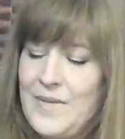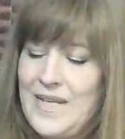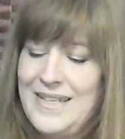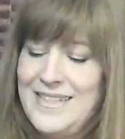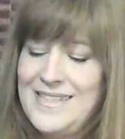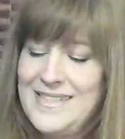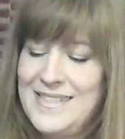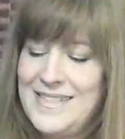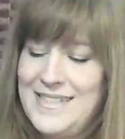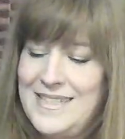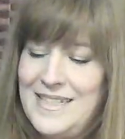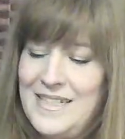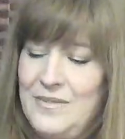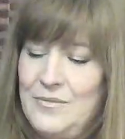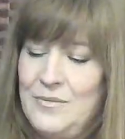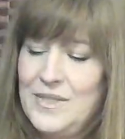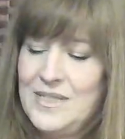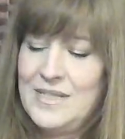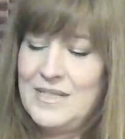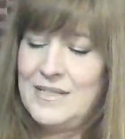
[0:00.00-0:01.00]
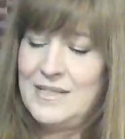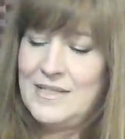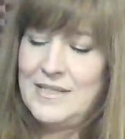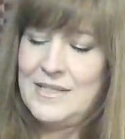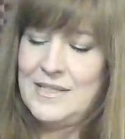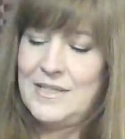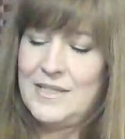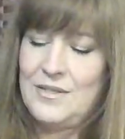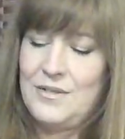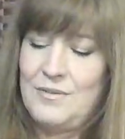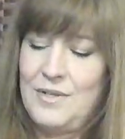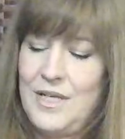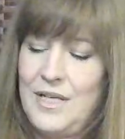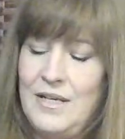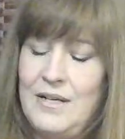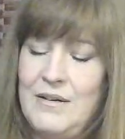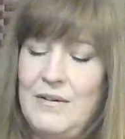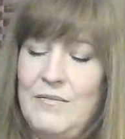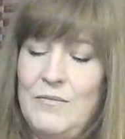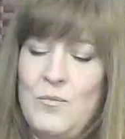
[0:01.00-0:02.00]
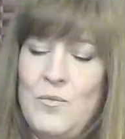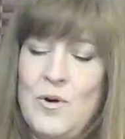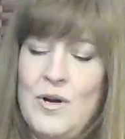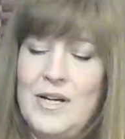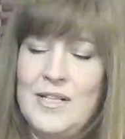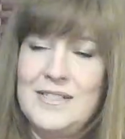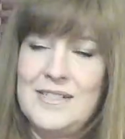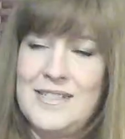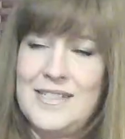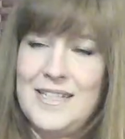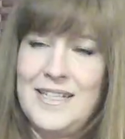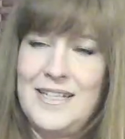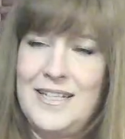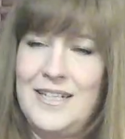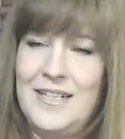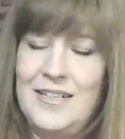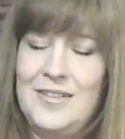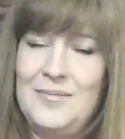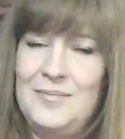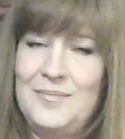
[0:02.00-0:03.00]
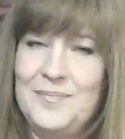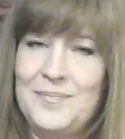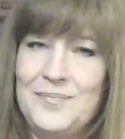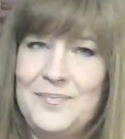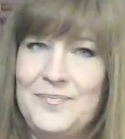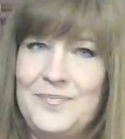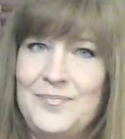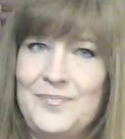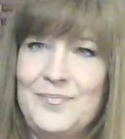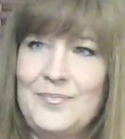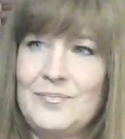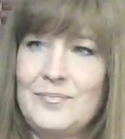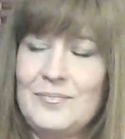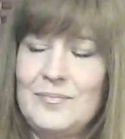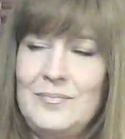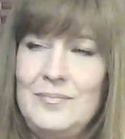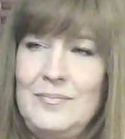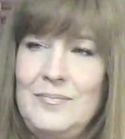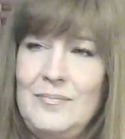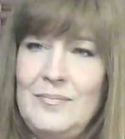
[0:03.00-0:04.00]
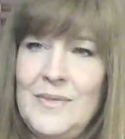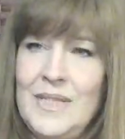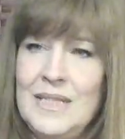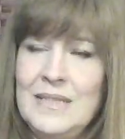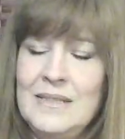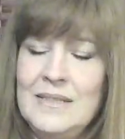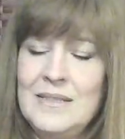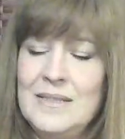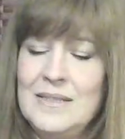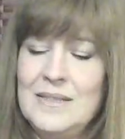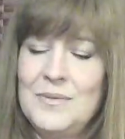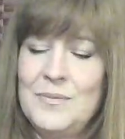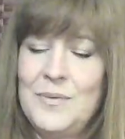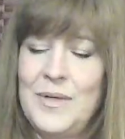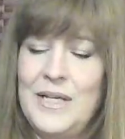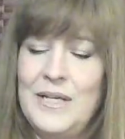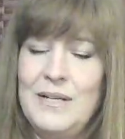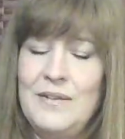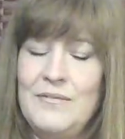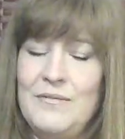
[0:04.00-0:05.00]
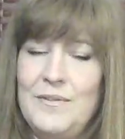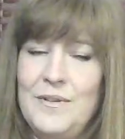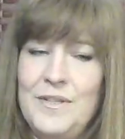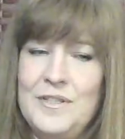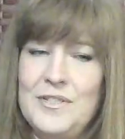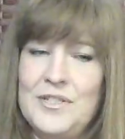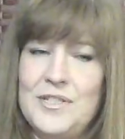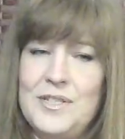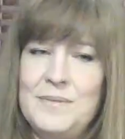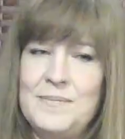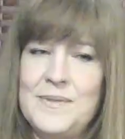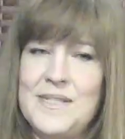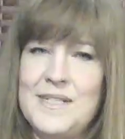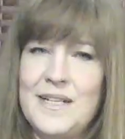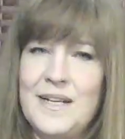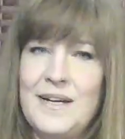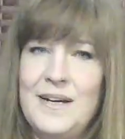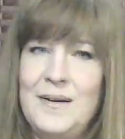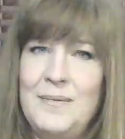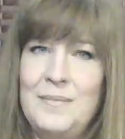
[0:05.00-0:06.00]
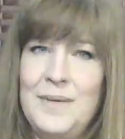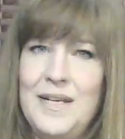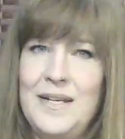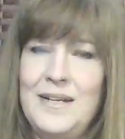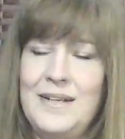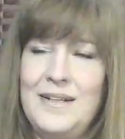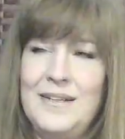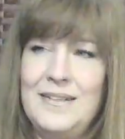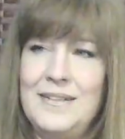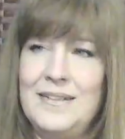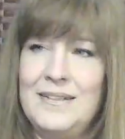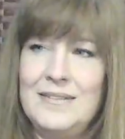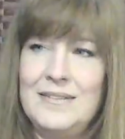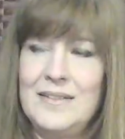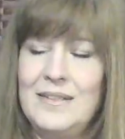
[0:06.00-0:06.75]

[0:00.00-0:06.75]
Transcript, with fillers: let's see, what's this Three of Wands here? This is waiting for your ships to come in.